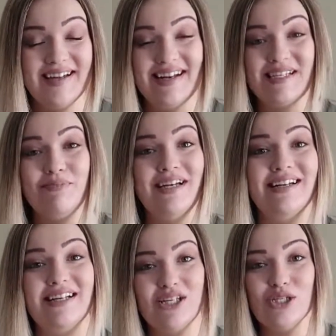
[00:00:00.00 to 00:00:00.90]
It has
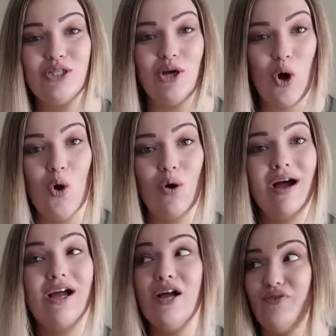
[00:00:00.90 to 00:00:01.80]
been
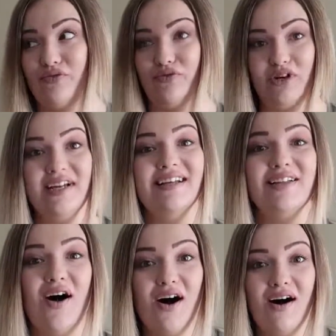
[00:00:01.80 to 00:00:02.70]
so freaking
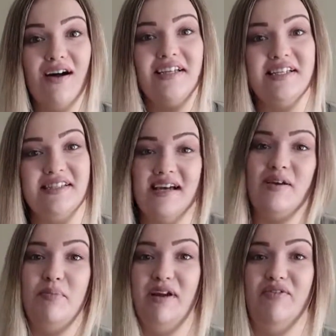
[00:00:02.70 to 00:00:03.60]
long since I
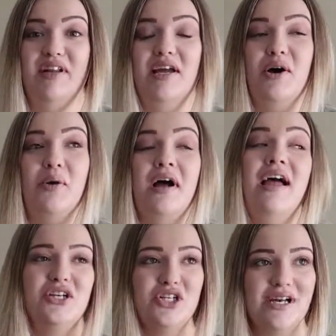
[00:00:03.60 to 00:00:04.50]
have made a video.
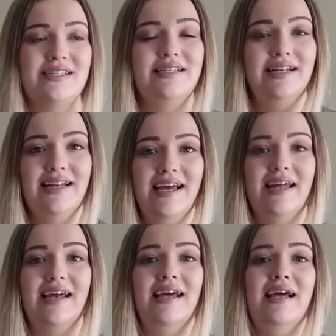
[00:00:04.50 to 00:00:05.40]
I just
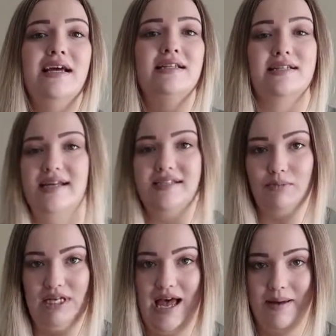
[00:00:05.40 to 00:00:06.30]
needed to take
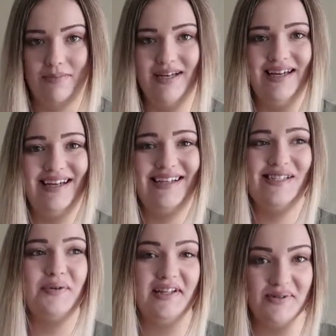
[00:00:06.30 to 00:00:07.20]
some time.
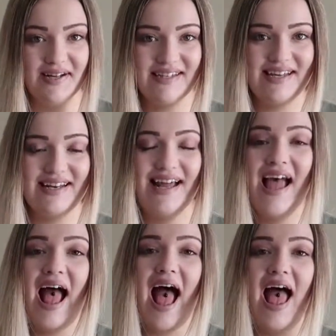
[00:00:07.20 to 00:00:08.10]
So that's what I did,
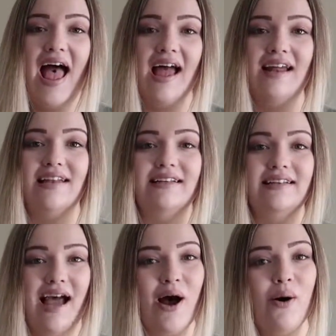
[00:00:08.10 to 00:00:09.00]
and
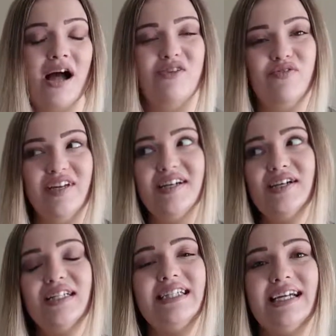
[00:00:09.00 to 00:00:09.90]
now I
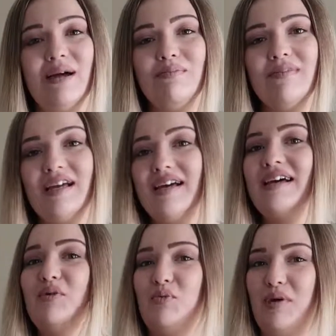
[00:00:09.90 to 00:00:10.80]
feel like I'm
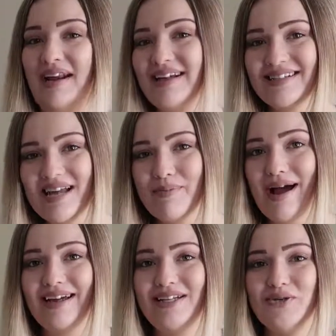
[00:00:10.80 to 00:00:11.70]
ready to get
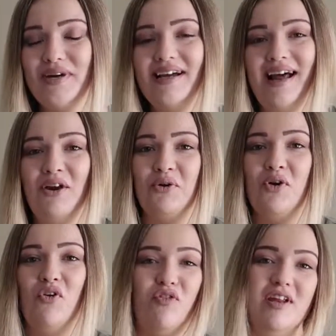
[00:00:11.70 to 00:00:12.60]
back into it. I don't
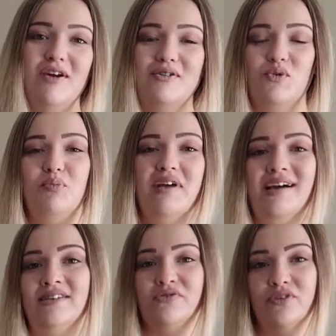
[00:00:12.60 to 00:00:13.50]
know if videos will be
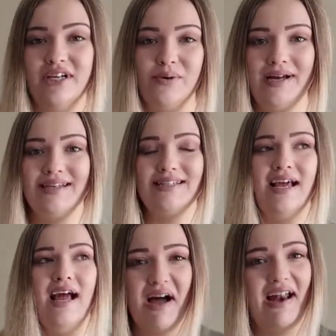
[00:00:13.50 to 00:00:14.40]
as frequent,
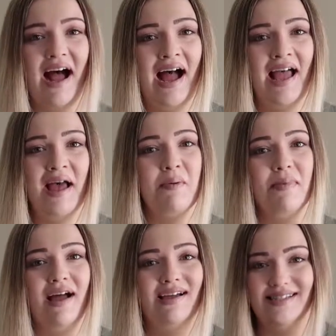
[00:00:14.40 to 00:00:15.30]
but I
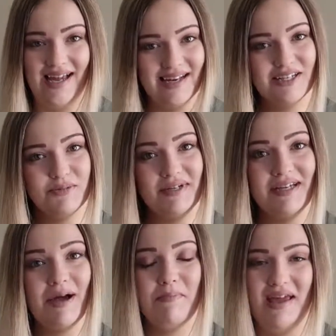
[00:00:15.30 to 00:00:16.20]
am excited to
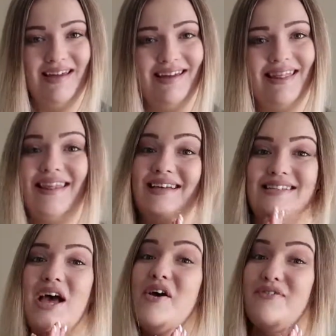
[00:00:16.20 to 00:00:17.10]
be making this
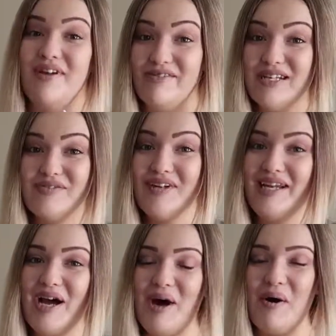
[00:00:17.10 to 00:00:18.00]
favorites
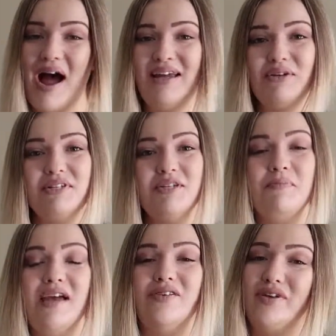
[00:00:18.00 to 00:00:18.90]
video. I used to
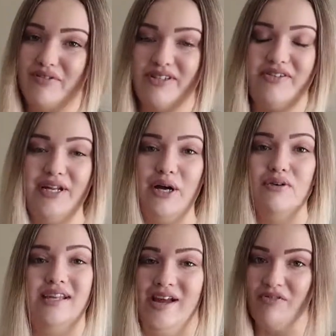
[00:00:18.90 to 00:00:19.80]
make favorites
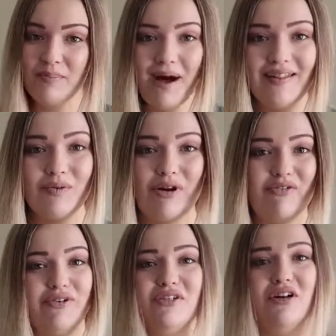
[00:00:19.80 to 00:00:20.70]
videos every month when
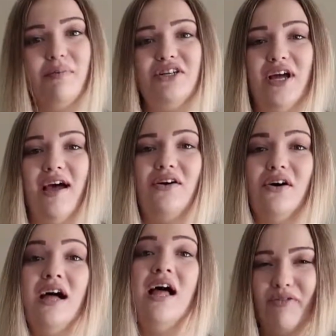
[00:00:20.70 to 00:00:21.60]
I first started my
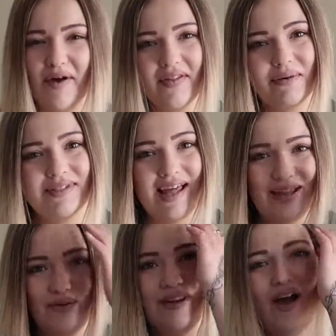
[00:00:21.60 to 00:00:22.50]
channel. I found that it was
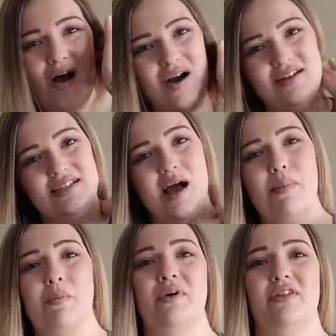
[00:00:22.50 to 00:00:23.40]
getting really hard to
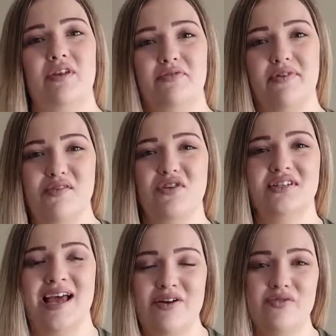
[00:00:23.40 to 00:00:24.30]
come up with
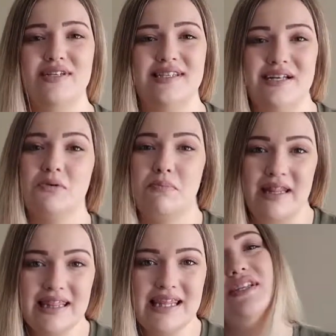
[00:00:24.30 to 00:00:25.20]
favorites every single
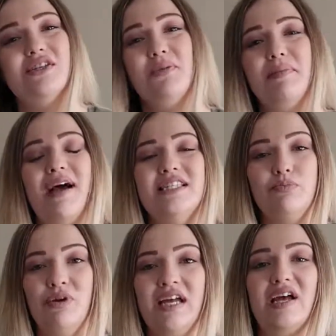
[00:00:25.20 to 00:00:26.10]
month. So this will be my
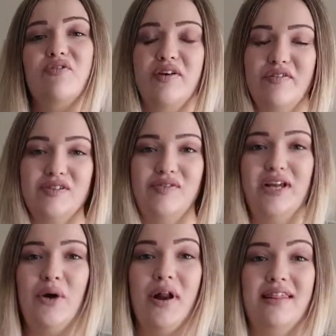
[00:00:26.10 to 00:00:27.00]
spring favorites
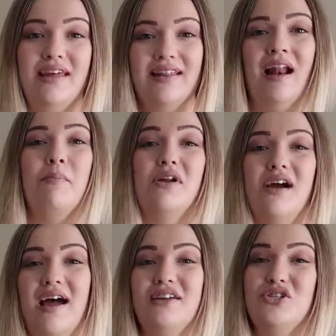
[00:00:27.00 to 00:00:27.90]
video, and I think that I'm
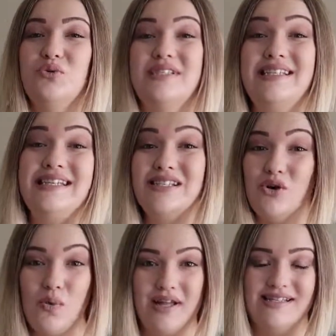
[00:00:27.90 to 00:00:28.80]
gonna kind of do
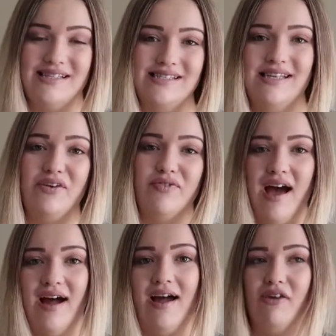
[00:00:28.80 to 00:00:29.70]
seasonal ones and see if
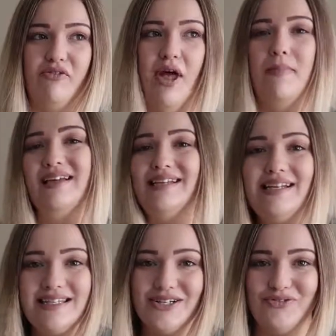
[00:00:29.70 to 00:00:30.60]
that kind of makes it
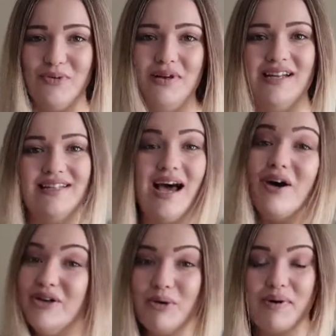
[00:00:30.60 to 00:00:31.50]
easier for me to
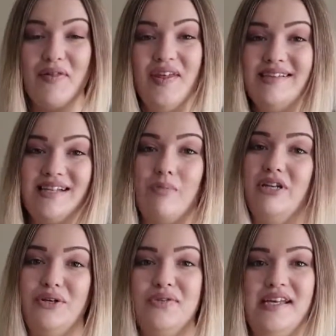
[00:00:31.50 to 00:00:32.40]
tell you about things that I've
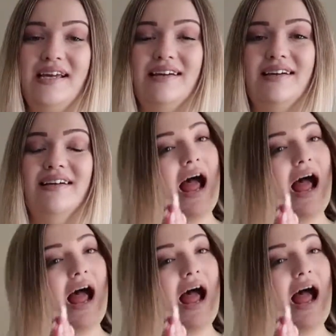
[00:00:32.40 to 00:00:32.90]
been using.